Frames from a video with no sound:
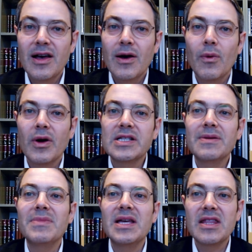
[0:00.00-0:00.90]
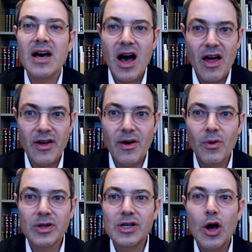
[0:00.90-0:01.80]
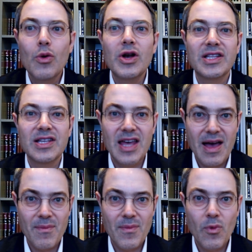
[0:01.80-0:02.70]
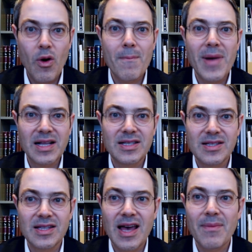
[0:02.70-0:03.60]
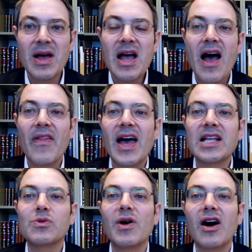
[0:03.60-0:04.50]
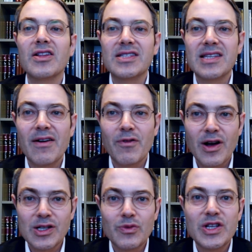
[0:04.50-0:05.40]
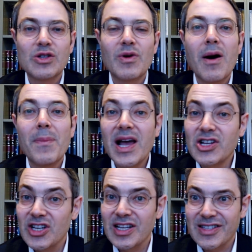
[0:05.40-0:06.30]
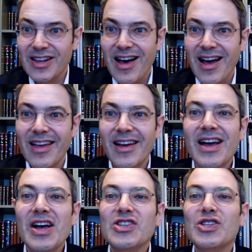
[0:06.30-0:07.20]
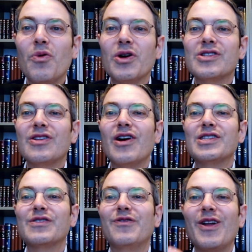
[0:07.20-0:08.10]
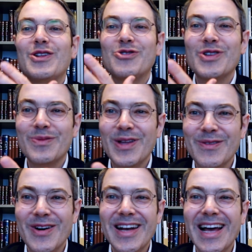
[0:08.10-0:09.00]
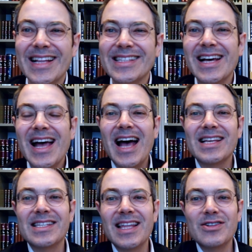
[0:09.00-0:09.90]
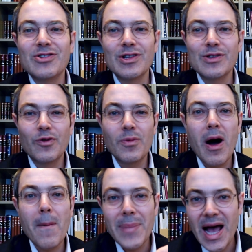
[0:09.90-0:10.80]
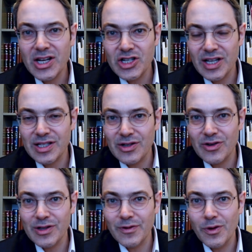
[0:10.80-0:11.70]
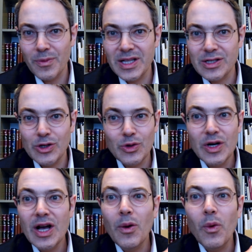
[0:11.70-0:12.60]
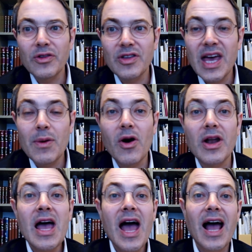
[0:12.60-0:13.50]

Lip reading: What does it mean the other? What's holy to them? What matters to them? And that's where our tzav, where our zerizos, where our passion has to lie. So what starts as voluntarism on the one hand has to then transform, our passion has to transform into what do they want?